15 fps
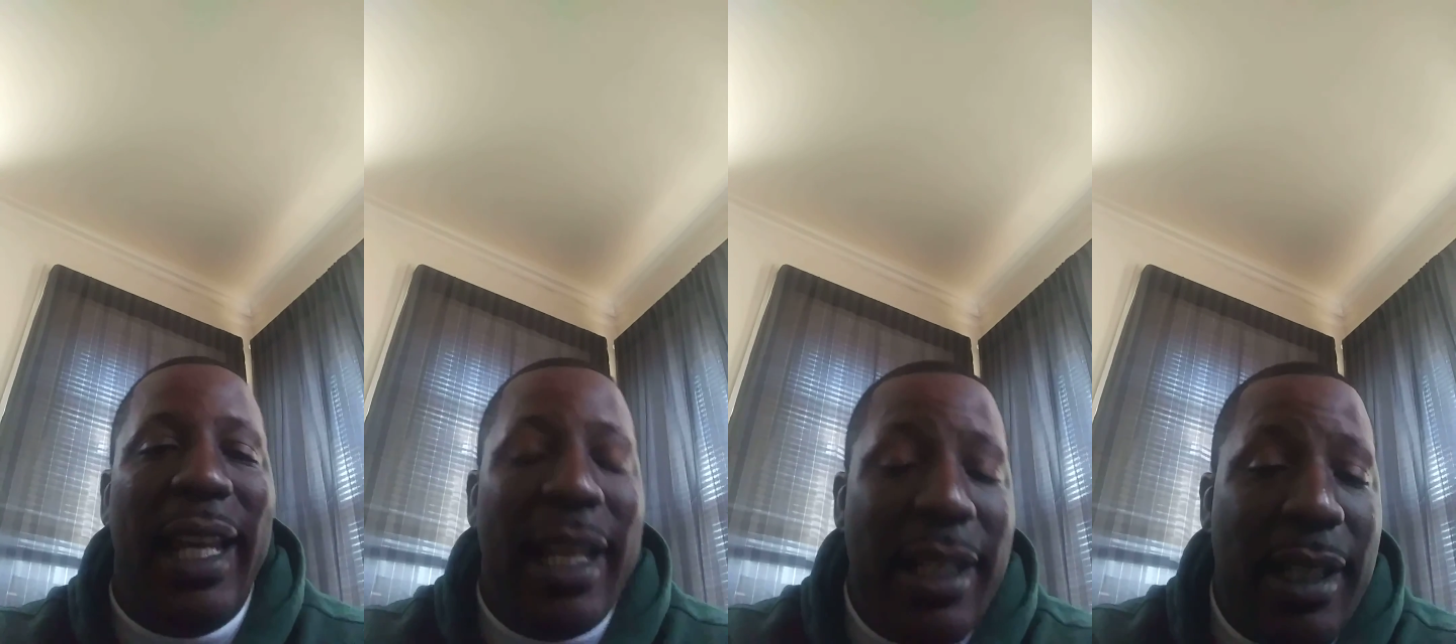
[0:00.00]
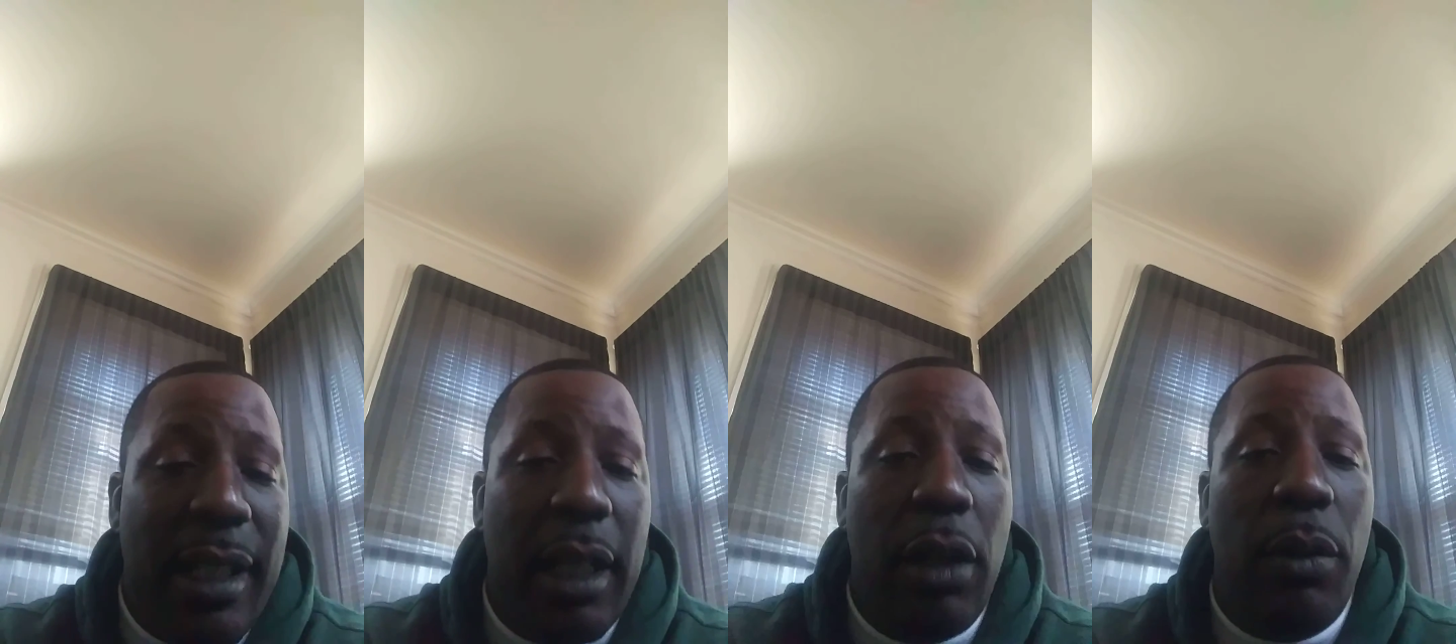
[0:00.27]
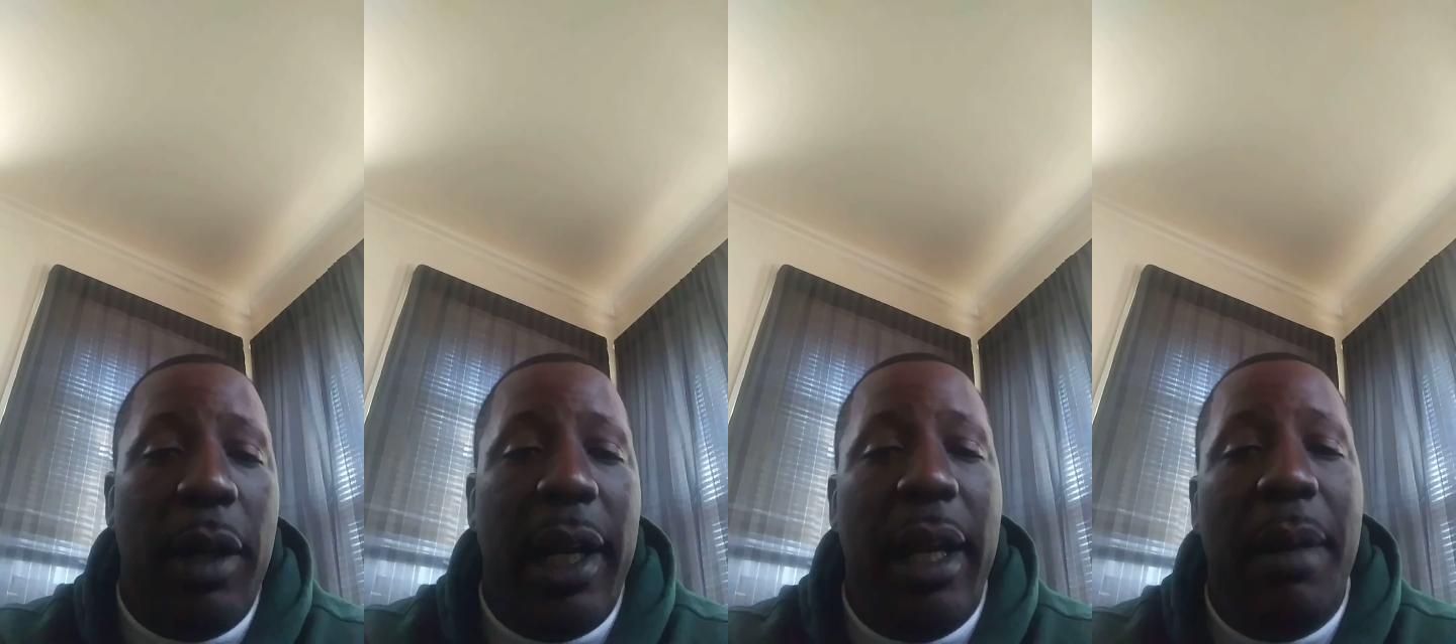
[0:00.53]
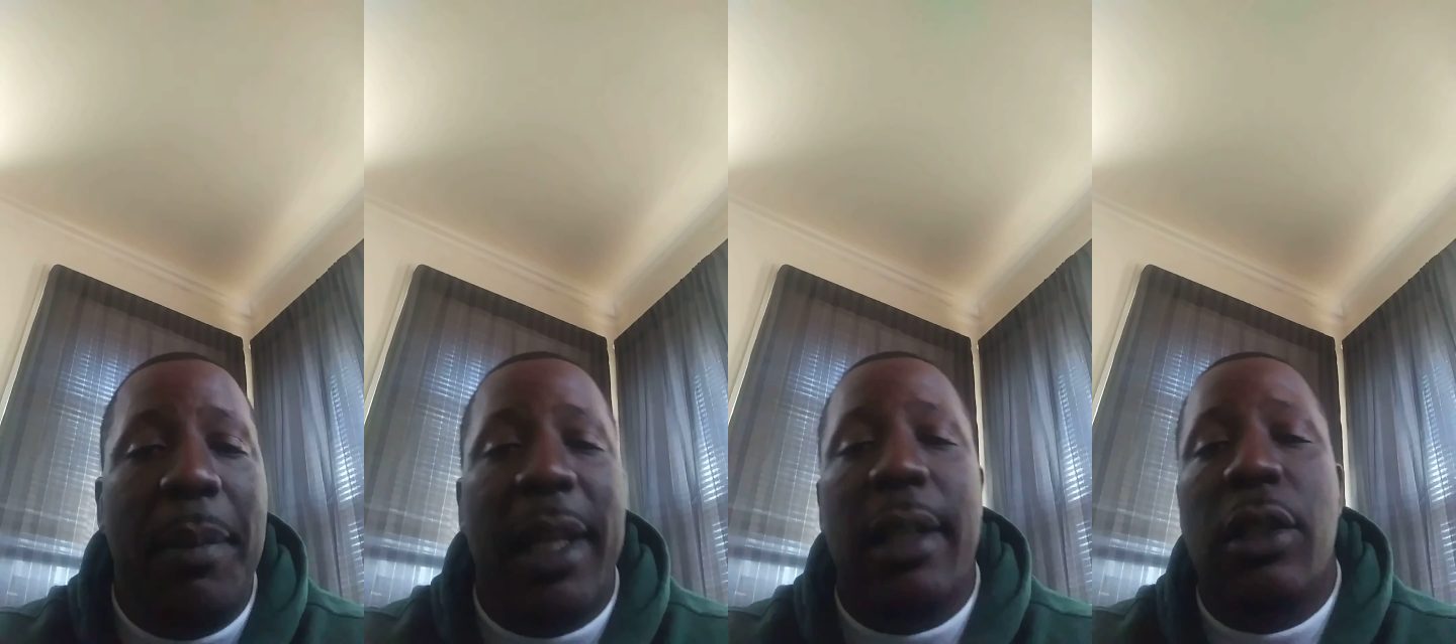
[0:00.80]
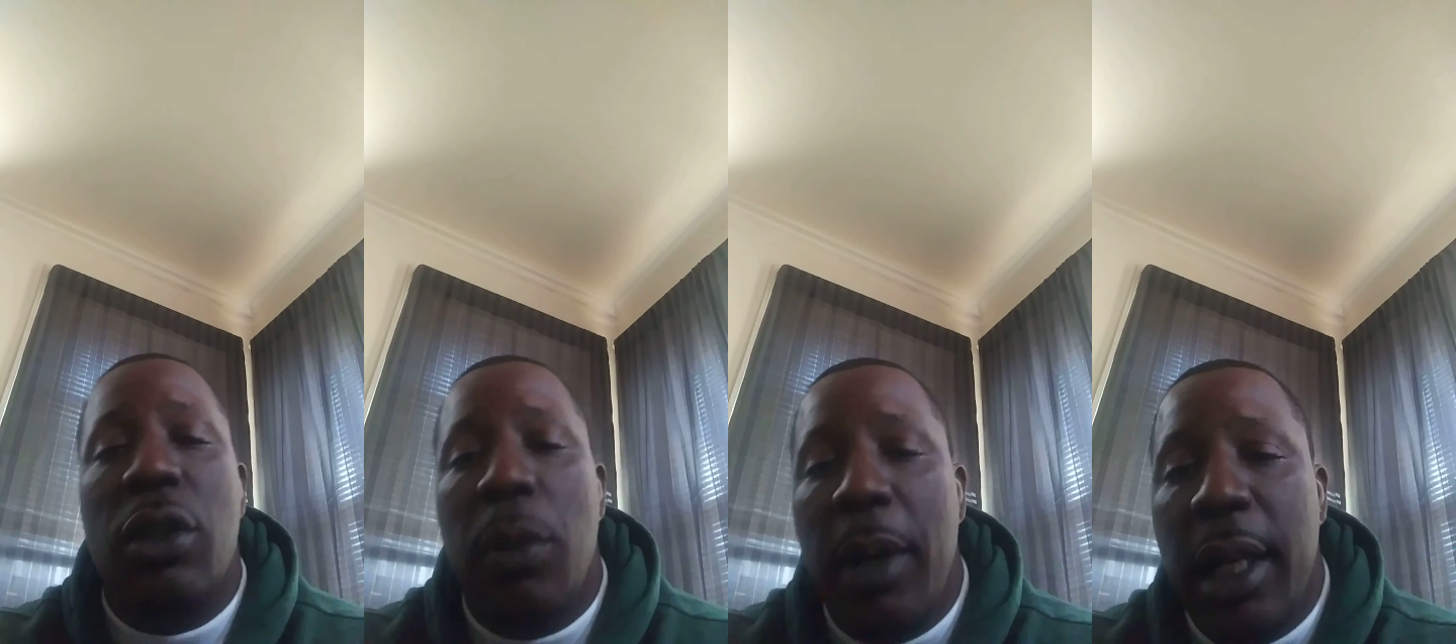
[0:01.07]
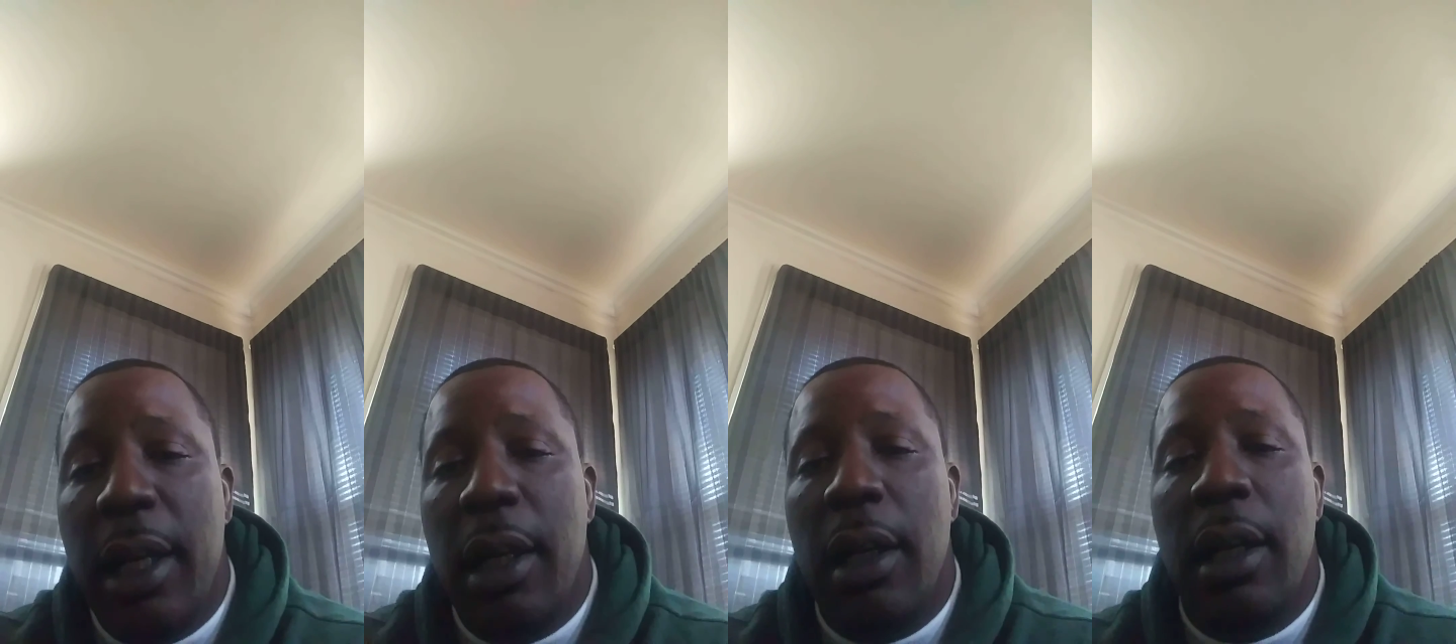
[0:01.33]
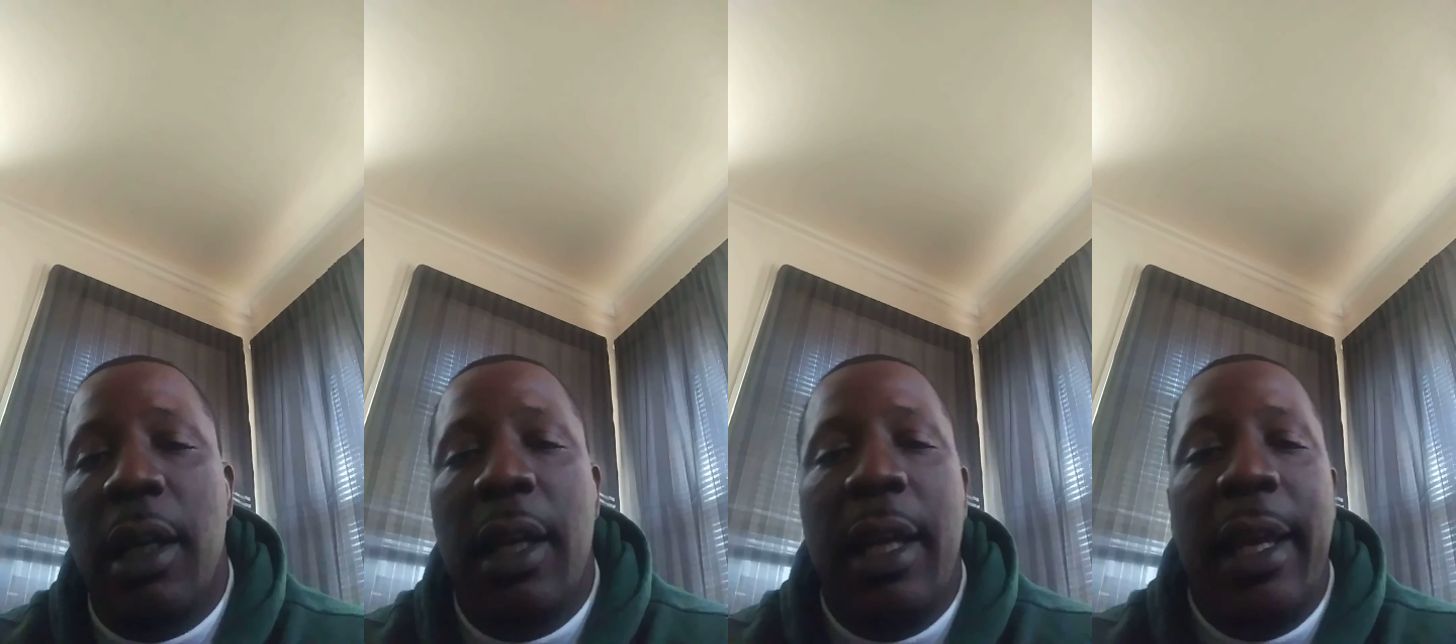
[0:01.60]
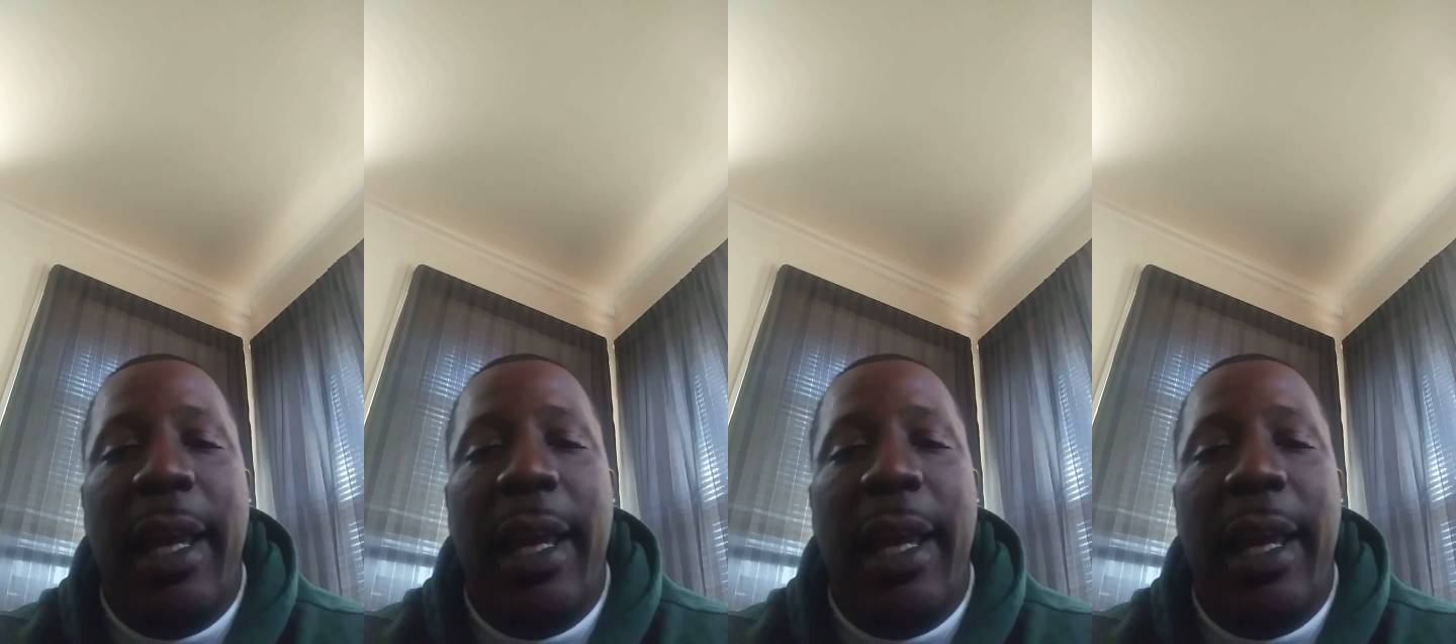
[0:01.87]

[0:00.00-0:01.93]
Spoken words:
Instagram and Twitter,